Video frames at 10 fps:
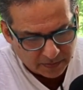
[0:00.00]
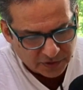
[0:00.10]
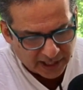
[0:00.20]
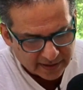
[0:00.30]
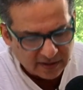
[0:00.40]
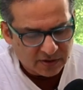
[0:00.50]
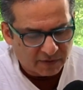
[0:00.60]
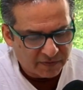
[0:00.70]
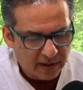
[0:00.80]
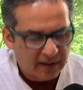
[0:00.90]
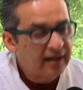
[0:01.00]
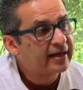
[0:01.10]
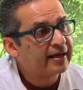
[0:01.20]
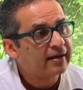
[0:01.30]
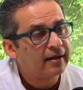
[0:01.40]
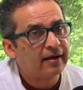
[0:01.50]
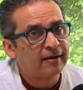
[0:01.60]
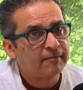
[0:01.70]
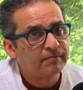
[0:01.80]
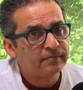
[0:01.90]
chances of cutting
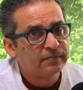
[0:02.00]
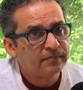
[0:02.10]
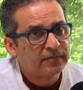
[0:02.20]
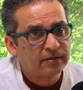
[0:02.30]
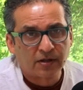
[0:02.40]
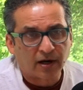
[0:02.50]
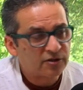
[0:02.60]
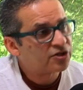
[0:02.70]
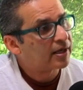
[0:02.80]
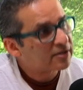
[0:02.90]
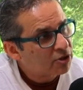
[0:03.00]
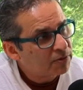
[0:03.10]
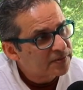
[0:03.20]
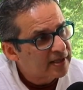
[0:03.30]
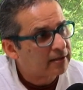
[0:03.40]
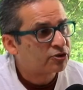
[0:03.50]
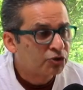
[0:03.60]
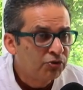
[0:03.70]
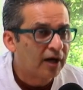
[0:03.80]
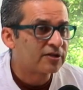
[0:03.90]
the large telescopes. There are
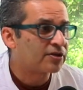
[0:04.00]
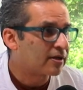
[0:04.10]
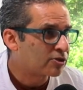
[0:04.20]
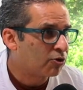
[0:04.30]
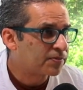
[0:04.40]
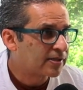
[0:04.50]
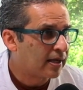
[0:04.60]
2 large telescopes